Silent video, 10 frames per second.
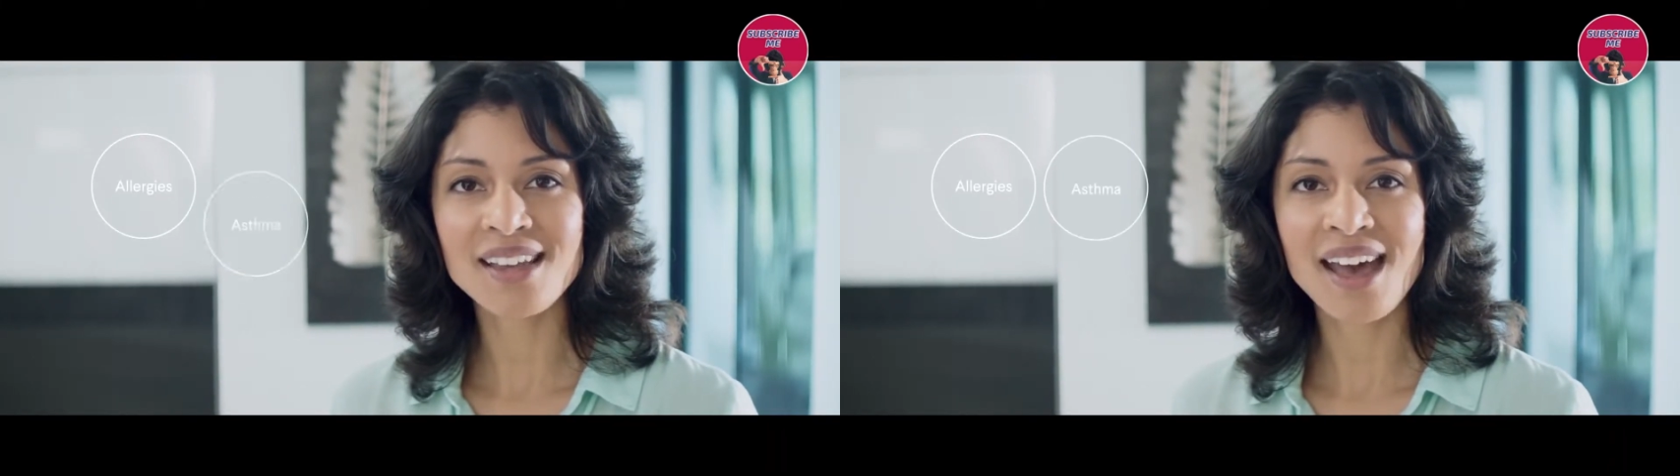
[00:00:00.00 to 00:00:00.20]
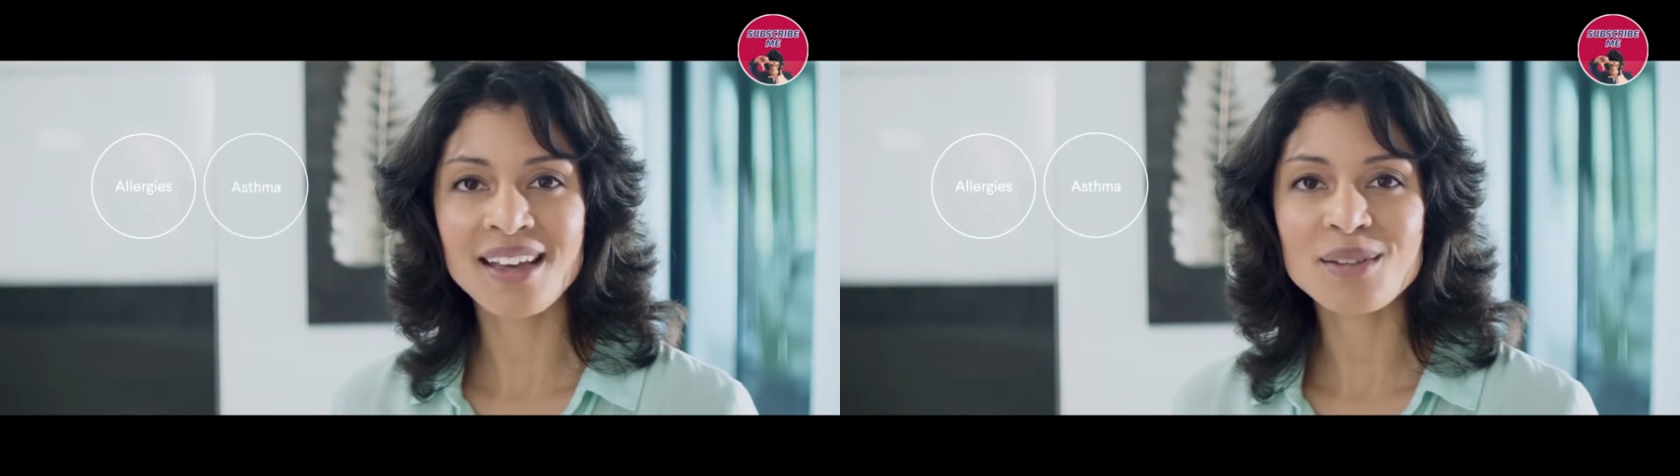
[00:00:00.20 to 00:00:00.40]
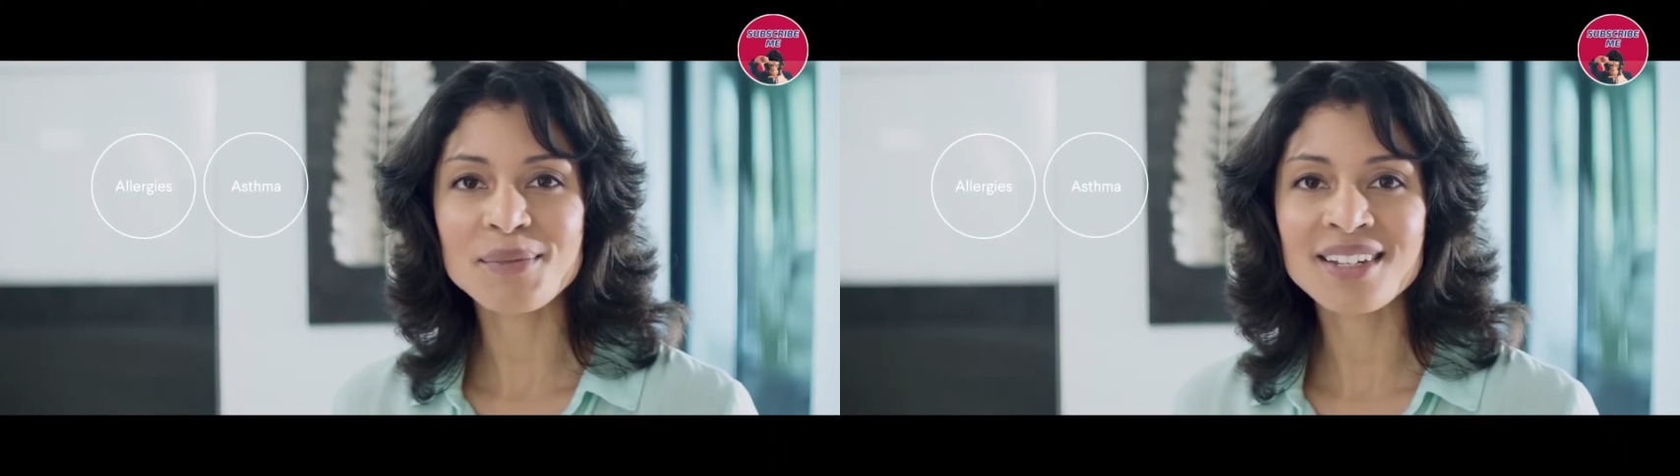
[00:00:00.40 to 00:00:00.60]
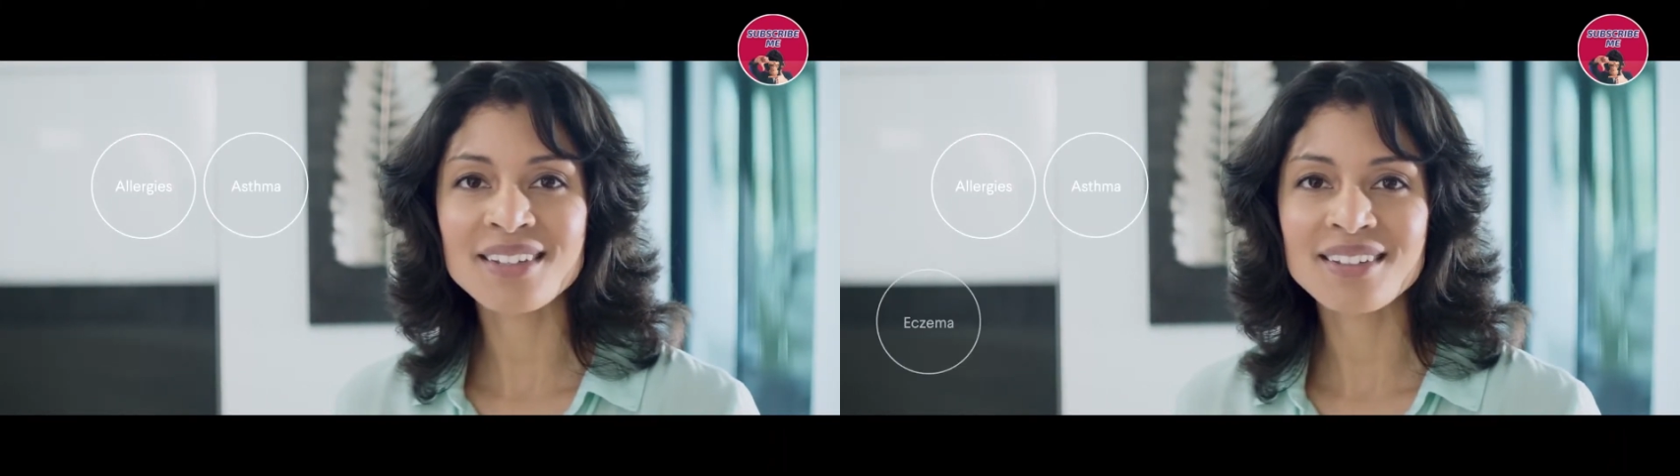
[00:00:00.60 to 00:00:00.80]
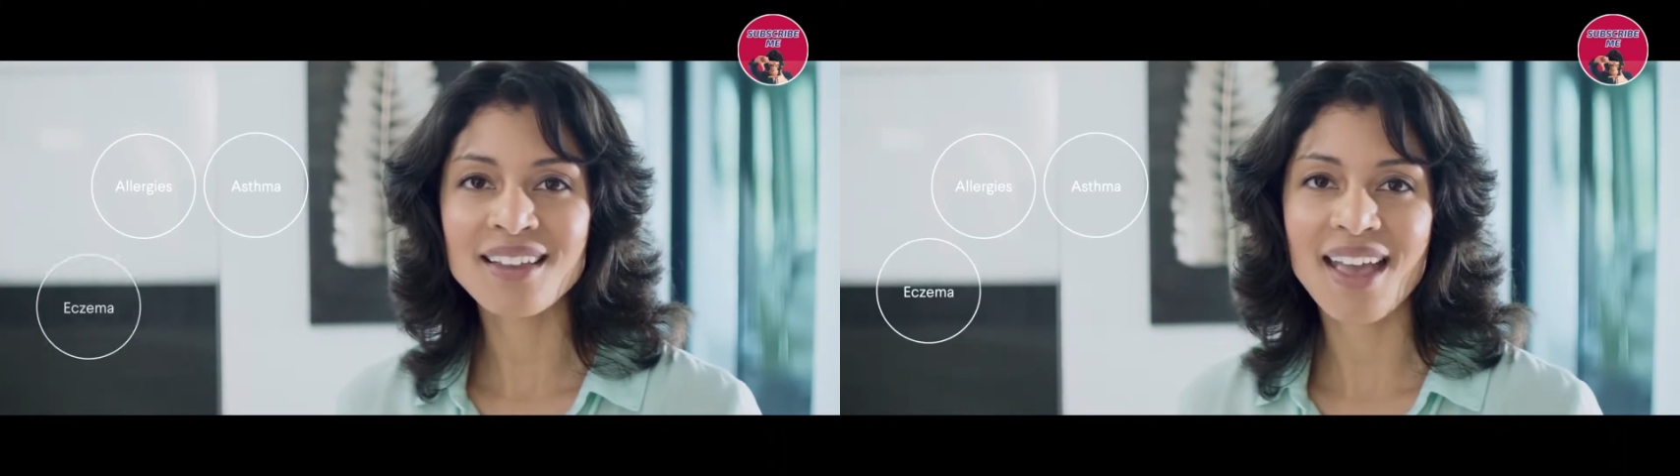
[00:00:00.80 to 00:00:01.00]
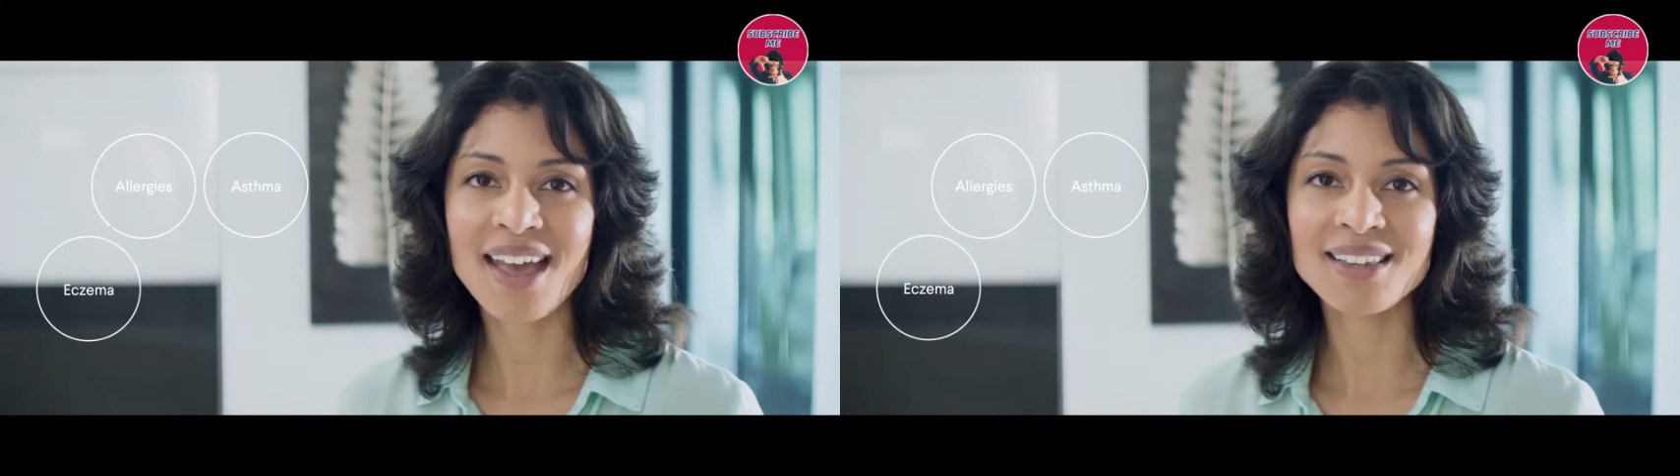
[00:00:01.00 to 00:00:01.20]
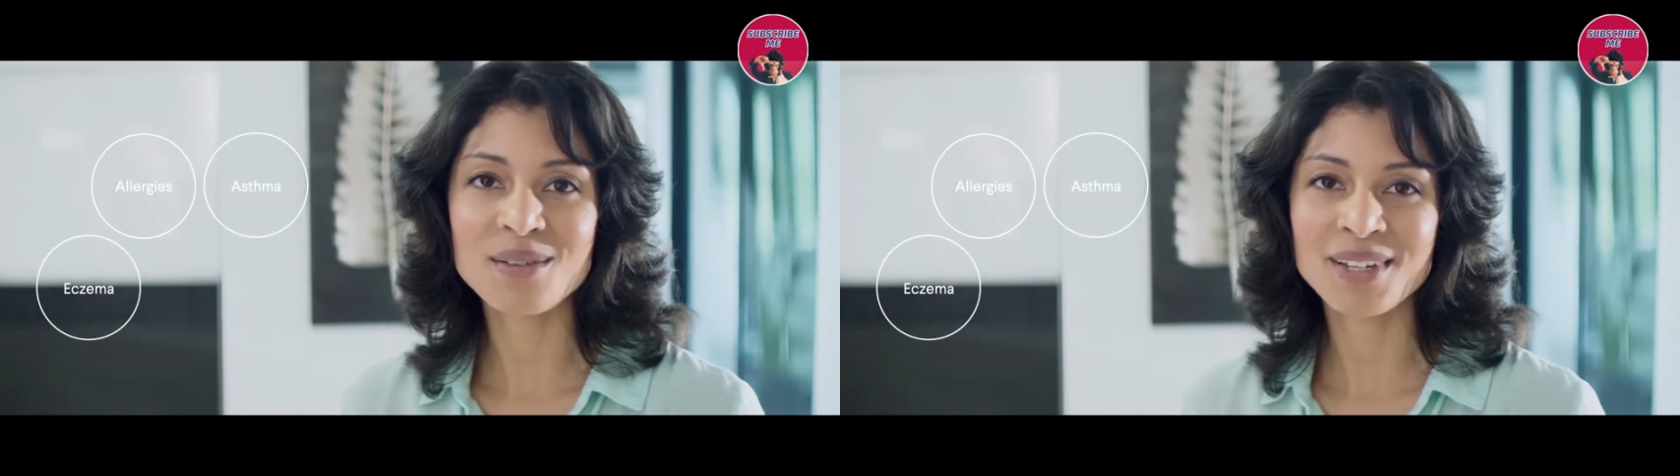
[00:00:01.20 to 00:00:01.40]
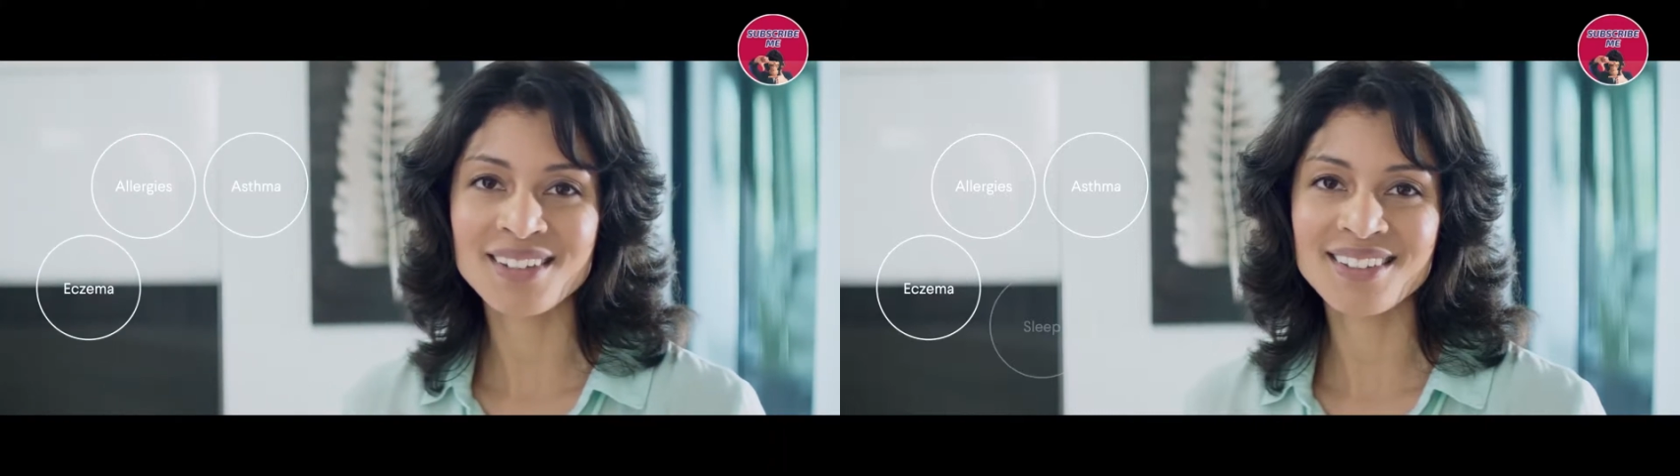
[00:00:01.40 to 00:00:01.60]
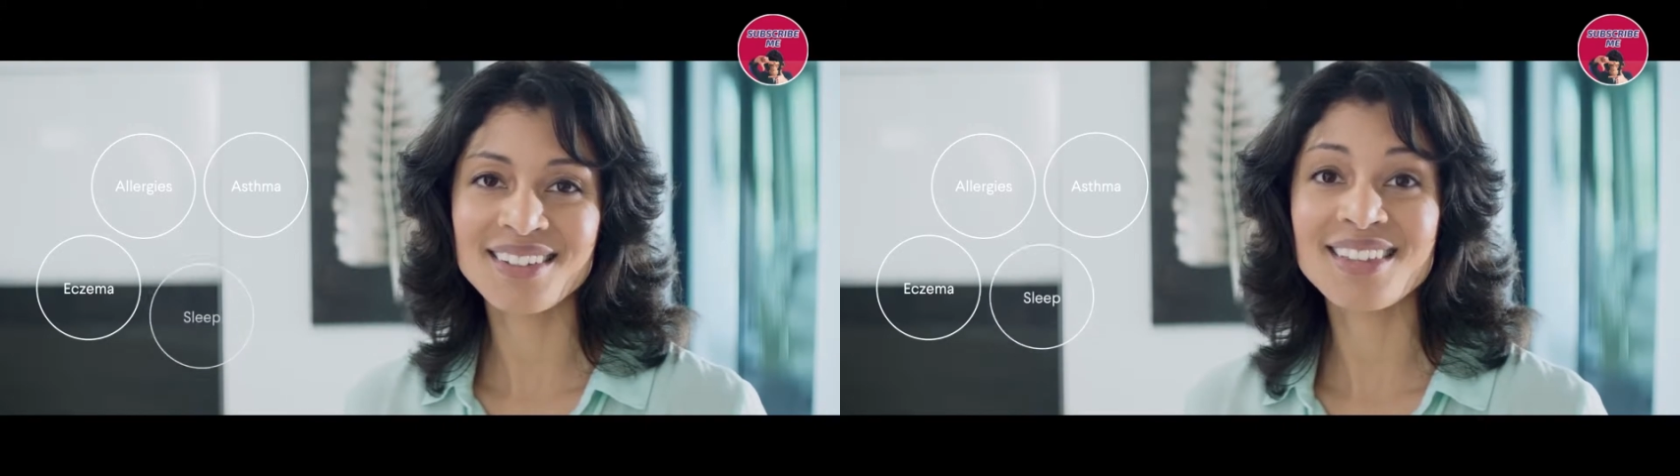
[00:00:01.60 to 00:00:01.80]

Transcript: asthma, eczema,